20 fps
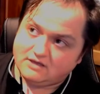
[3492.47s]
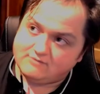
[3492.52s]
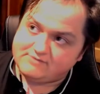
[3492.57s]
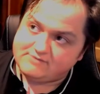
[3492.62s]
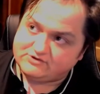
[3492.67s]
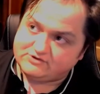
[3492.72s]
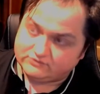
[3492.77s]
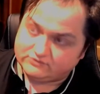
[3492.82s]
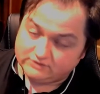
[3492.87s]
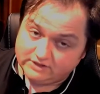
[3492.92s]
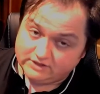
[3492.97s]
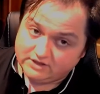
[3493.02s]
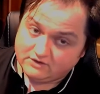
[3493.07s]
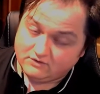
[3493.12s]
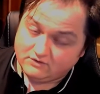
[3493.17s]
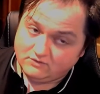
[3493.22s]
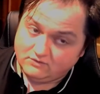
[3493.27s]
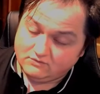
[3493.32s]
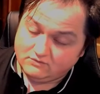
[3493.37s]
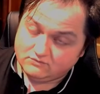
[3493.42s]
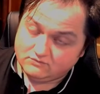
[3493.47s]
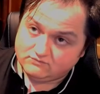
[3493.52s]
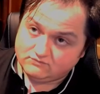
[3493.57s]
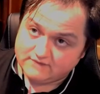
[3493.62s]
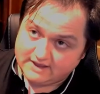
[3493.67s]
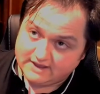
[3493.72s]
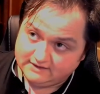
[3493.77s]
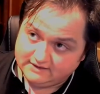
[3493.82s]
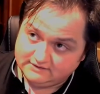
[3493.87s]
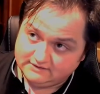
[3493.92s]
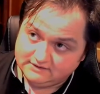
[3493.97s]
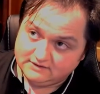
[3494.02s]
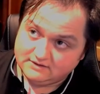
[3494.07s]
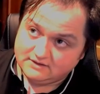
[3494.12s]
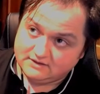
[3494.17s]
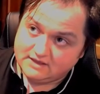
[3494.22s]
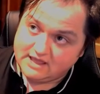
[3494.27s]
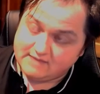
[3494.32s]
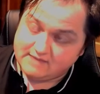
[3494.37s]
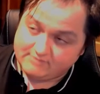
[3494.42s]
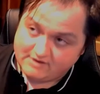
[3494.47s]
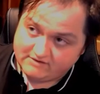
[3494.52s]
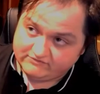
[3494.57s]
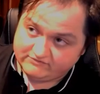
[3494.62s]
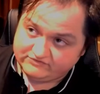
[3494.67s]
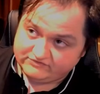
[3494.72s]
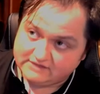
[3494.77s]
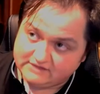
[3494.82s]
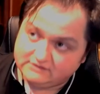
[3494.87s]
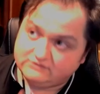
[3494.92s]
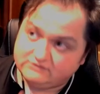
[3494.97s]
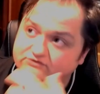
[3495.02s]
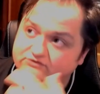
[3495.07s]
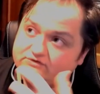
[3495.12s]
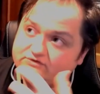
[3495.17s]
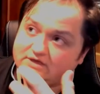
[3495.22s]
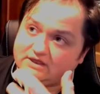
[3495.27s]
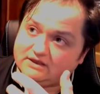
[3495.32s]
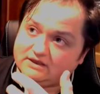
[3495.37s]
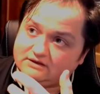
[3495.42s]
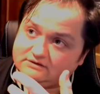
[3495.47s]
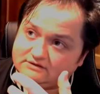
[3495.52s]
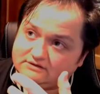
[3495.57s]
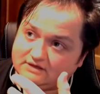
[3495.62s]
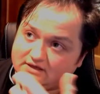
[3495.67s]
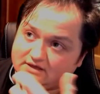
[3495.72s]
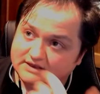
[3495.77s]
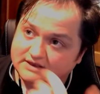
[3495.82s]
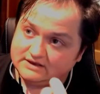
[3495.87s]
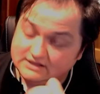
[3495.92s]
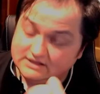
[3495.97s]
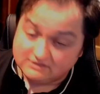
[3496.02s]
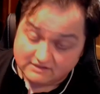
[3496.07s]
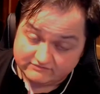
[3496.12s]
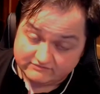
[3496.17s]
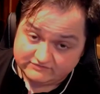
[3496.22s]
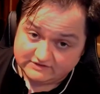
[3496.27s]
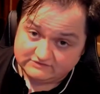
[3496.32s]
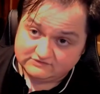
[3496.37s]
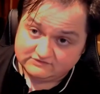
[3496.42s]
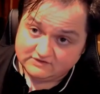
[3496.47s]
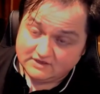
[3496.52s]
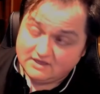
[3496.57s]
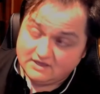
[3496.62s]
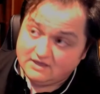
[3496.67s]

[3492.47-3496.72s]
Patrick Leo read Empire of Silence, and he loved it,